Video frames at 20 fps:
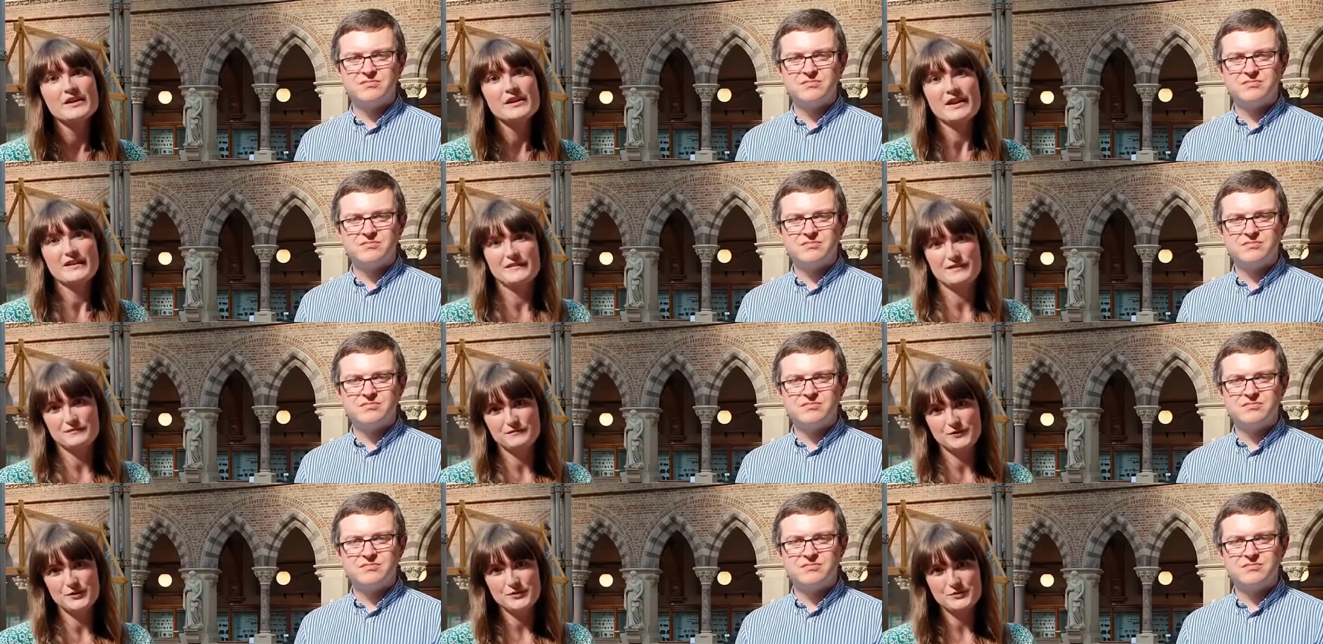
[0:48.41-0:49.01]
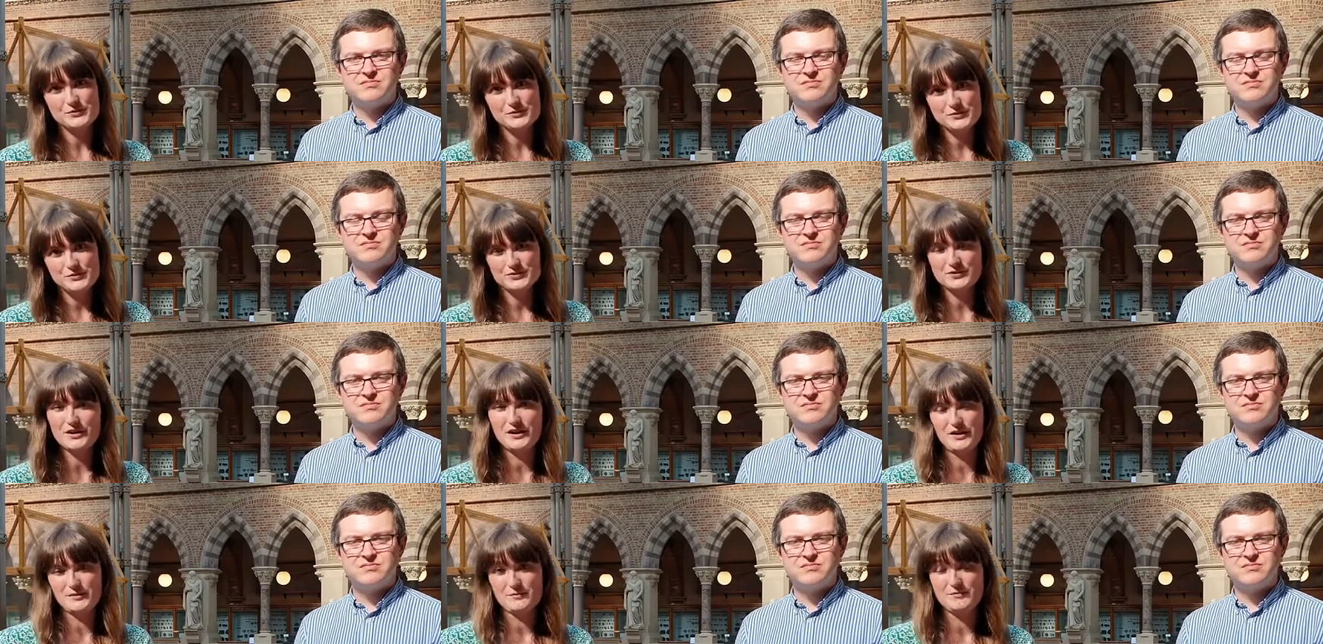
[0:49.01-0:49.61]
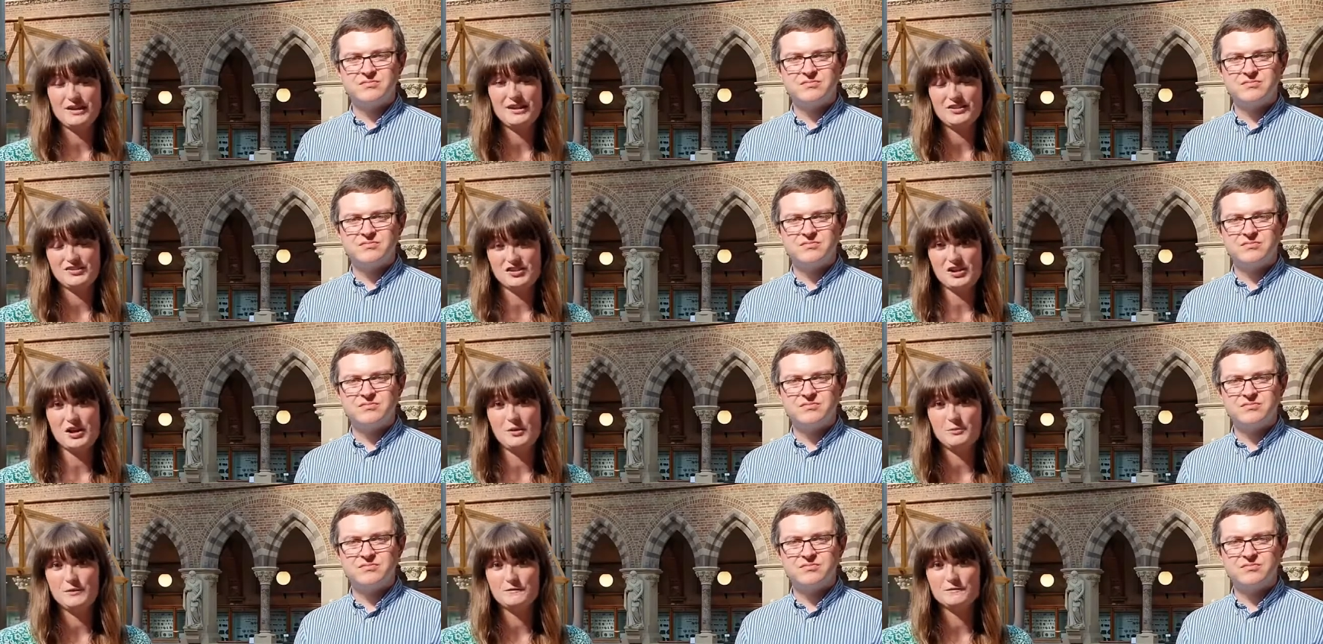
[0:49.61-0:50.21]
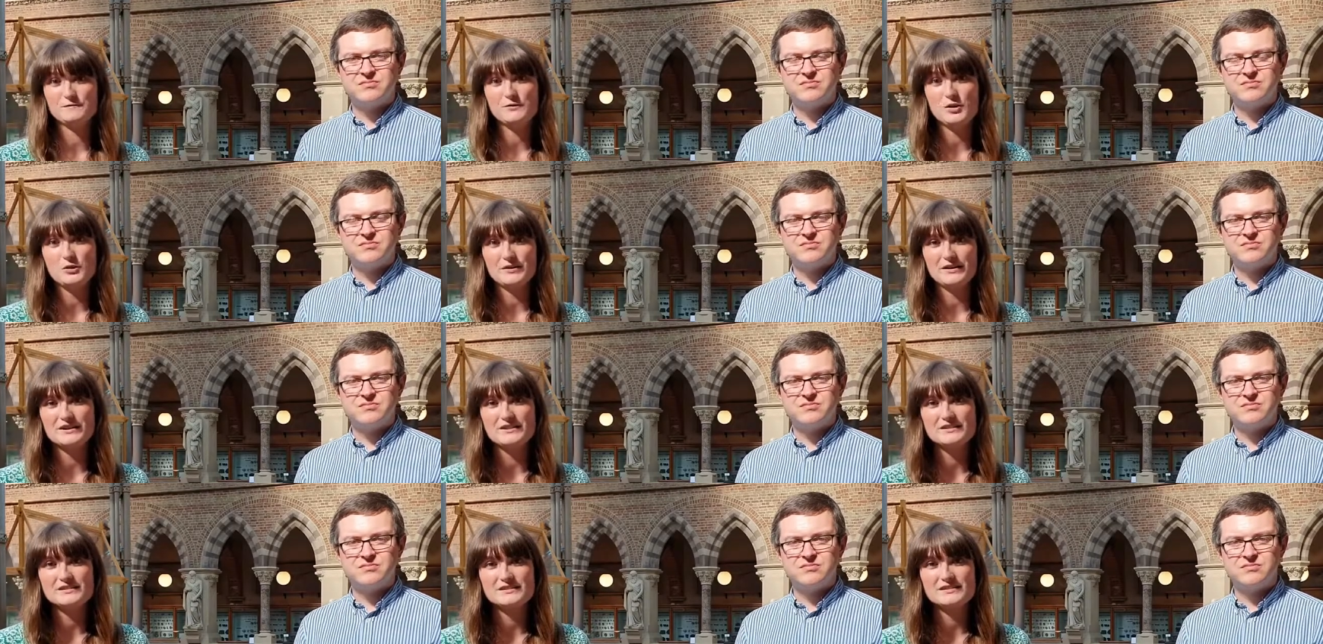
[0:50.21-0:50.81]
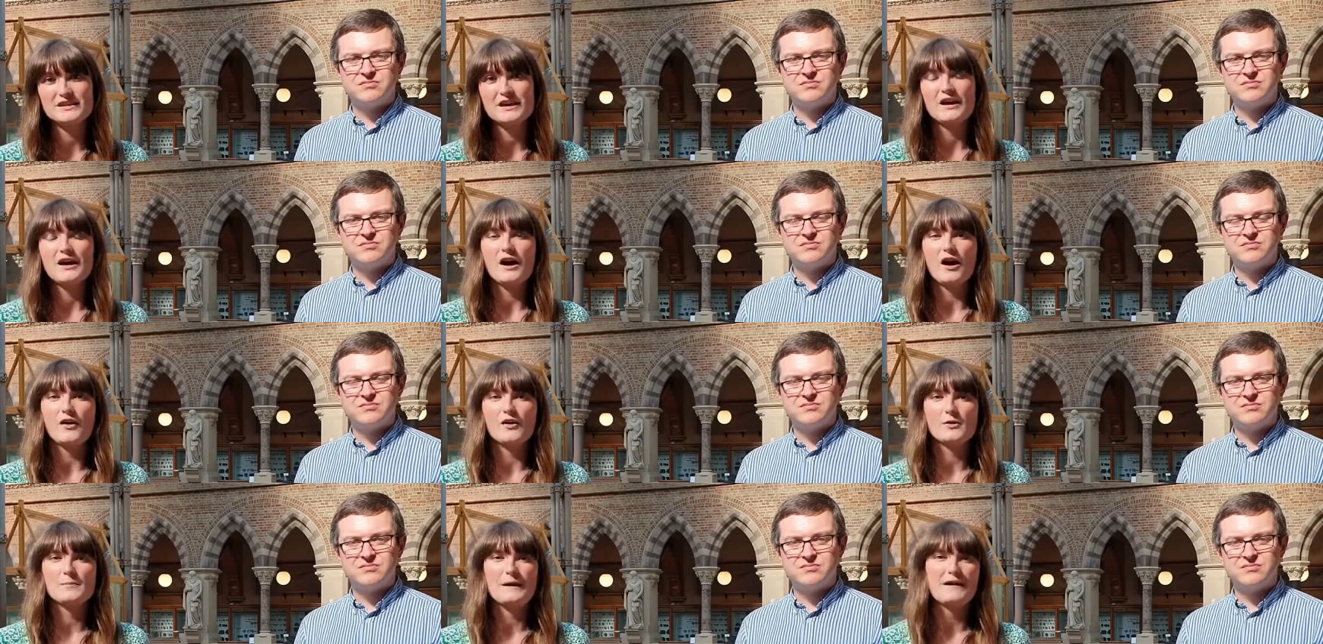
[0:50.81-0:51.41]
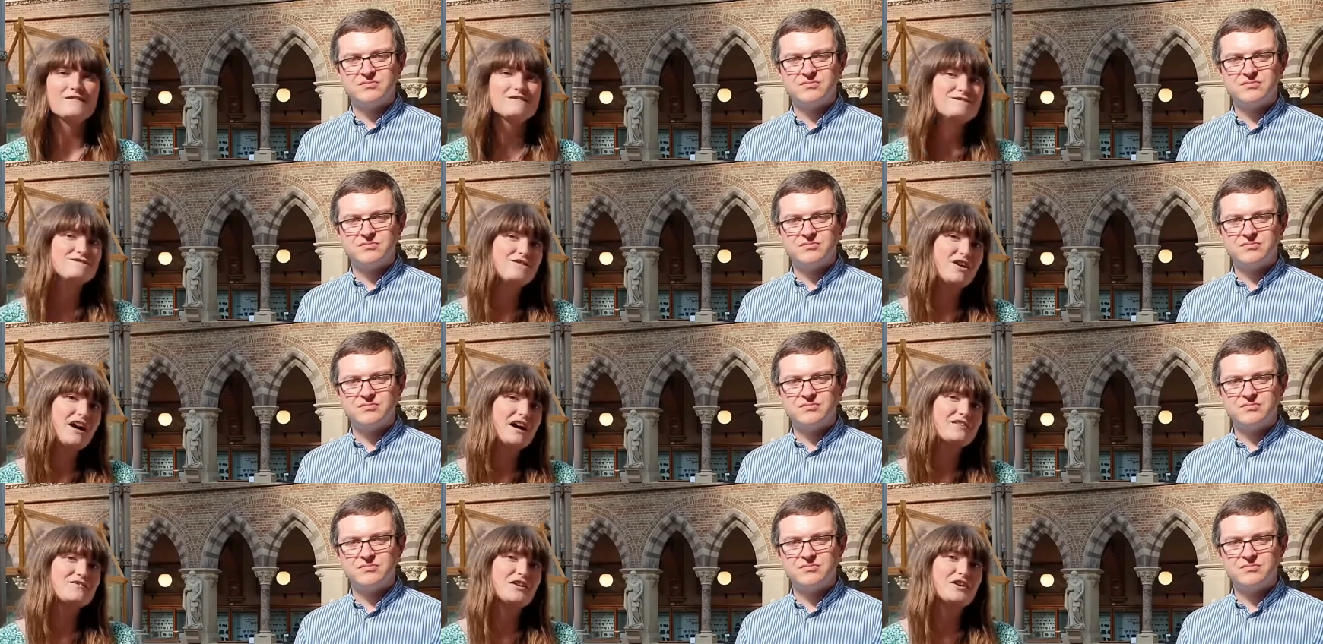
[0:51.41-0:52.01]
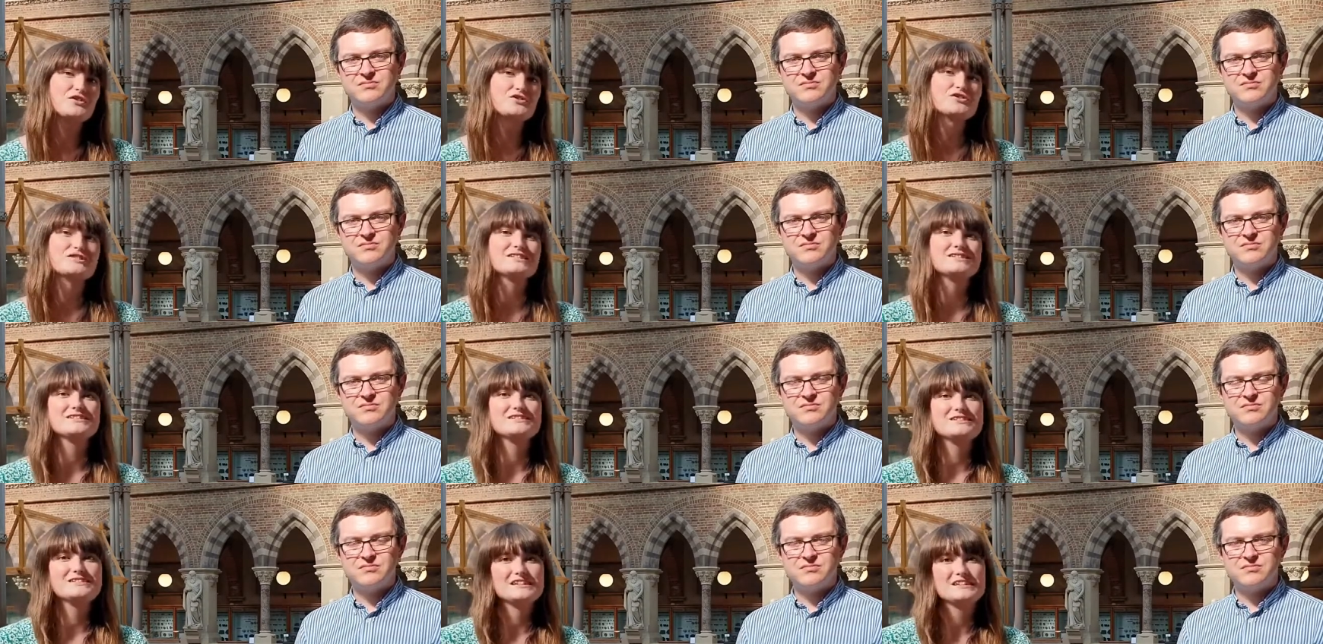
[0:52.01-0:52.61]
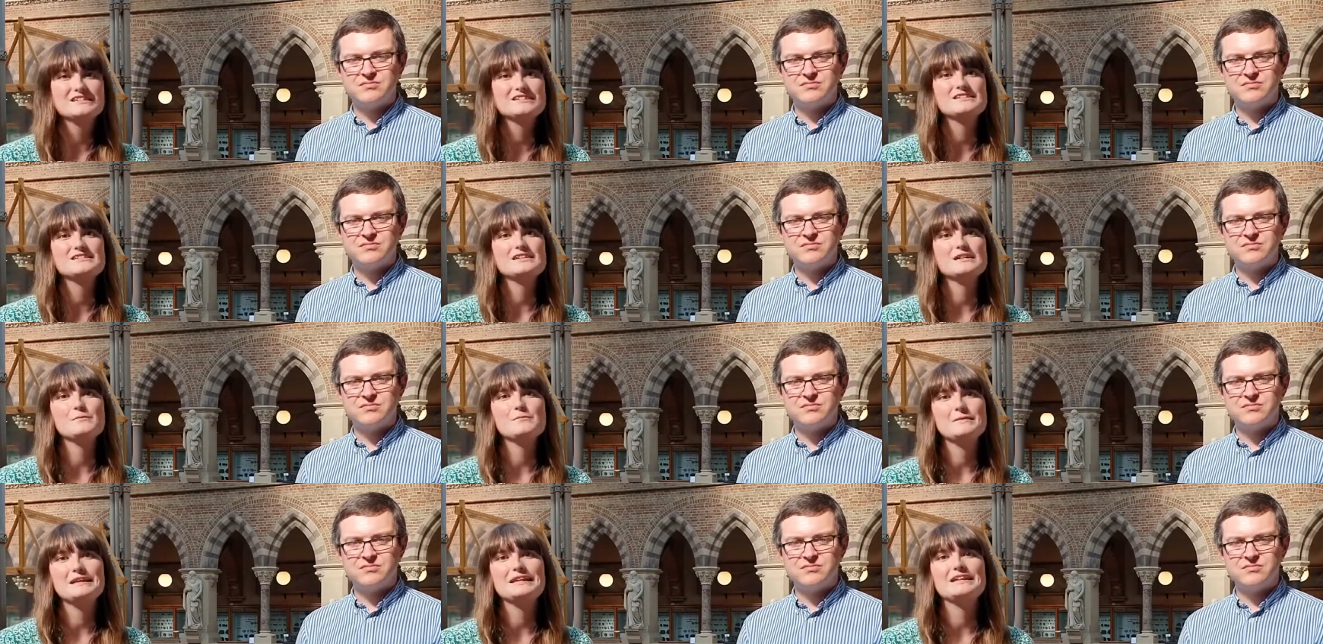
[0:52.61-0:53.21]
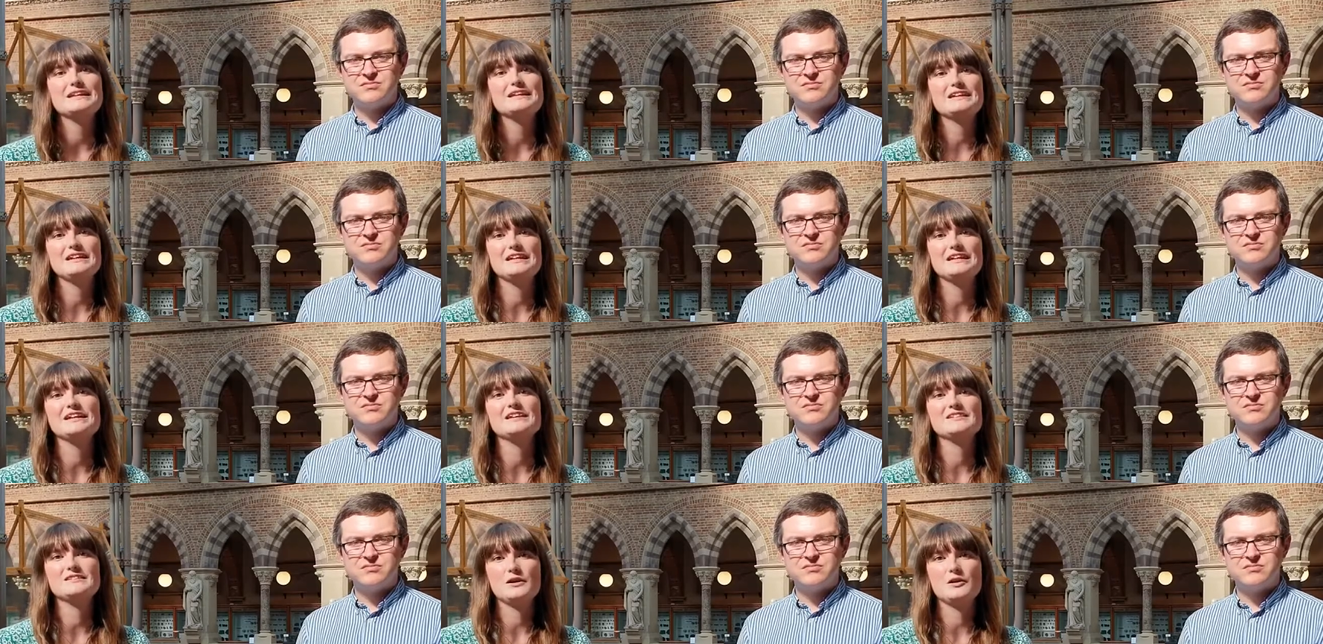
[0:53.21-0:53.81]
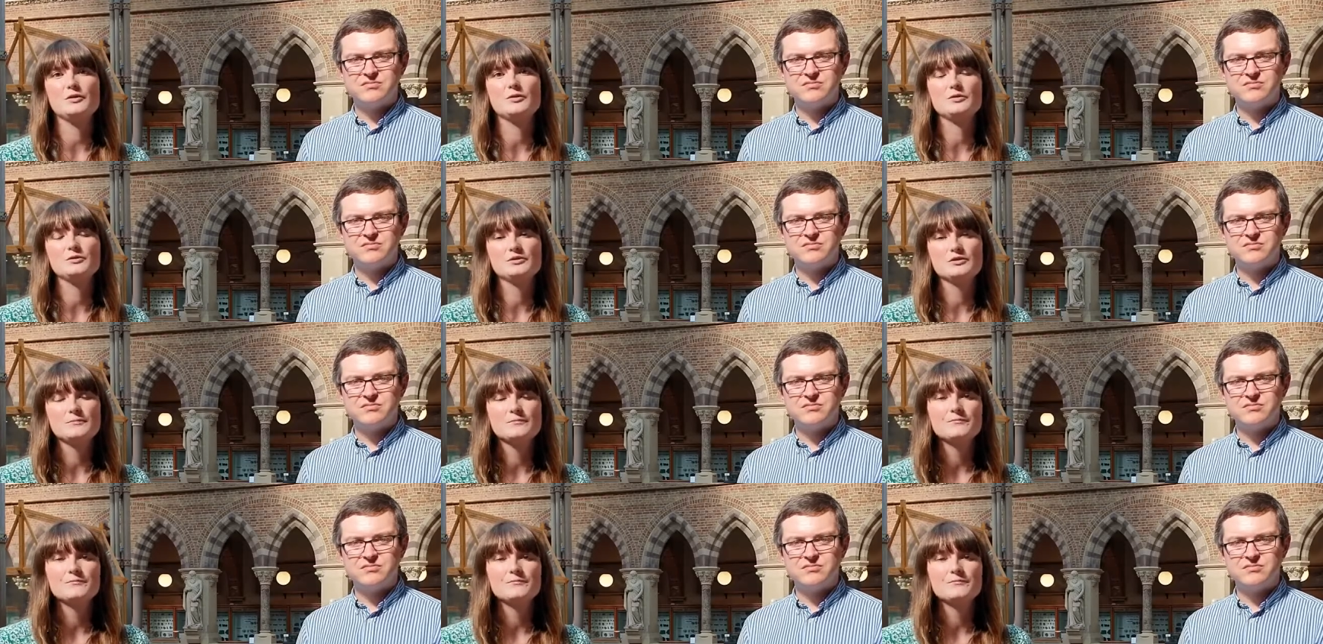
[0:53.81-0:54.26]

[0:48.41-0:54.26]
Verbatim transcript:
Speaker 1: And the fossils um, in Charnwood Forest are about 560 million years old.